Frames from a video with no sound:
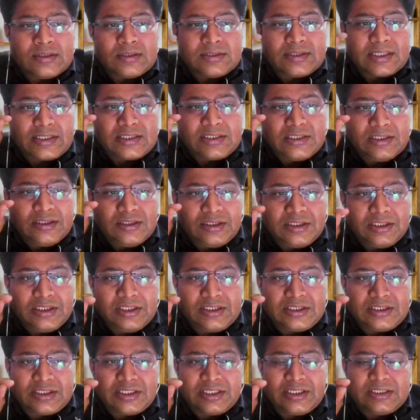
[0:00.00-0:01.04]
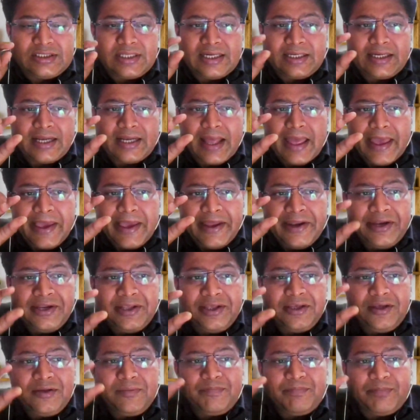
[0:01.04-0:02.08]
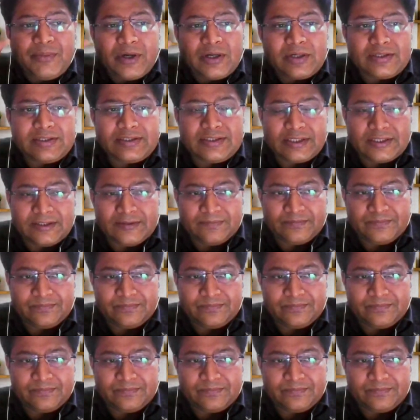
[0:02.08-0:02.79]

section 3 says that any person